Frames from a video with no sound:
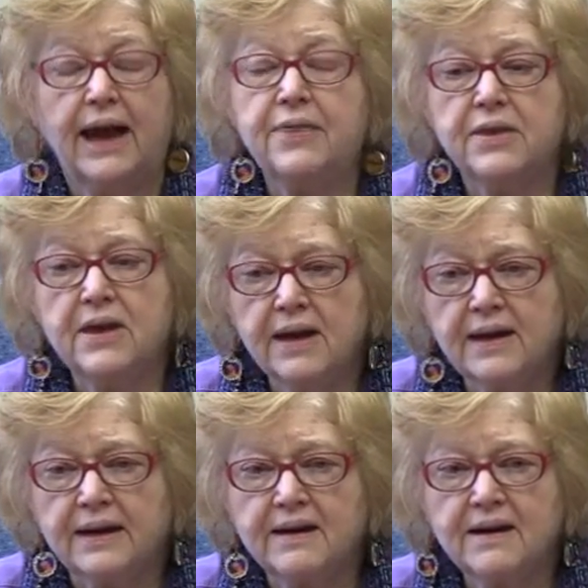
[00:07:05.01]
And
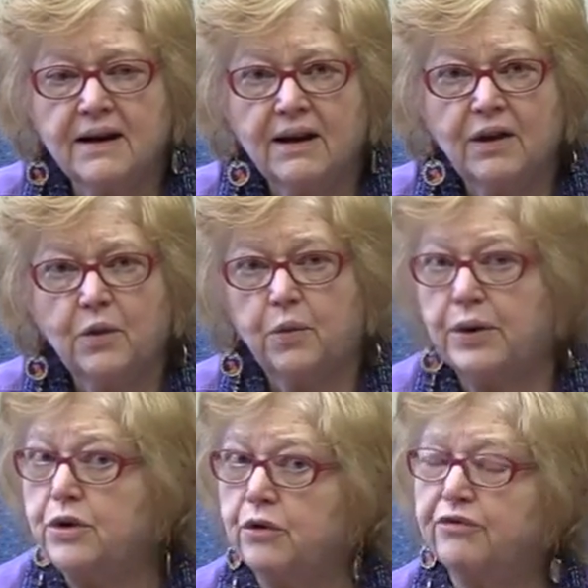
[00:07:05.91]
then,
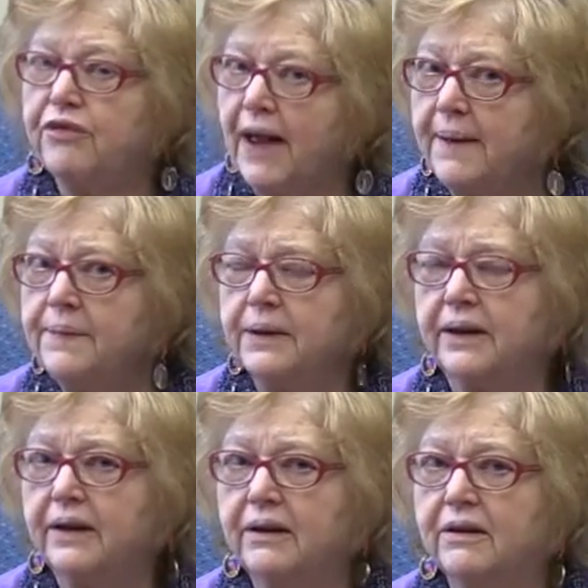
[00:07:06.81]
when your
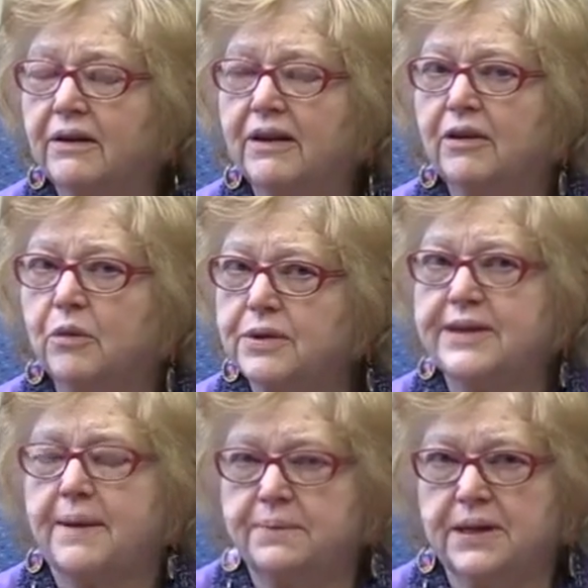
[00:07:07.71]
family
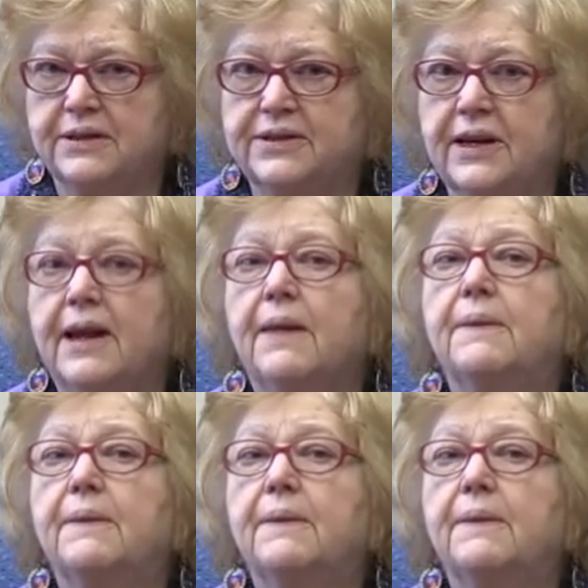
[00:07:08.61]
was at peace,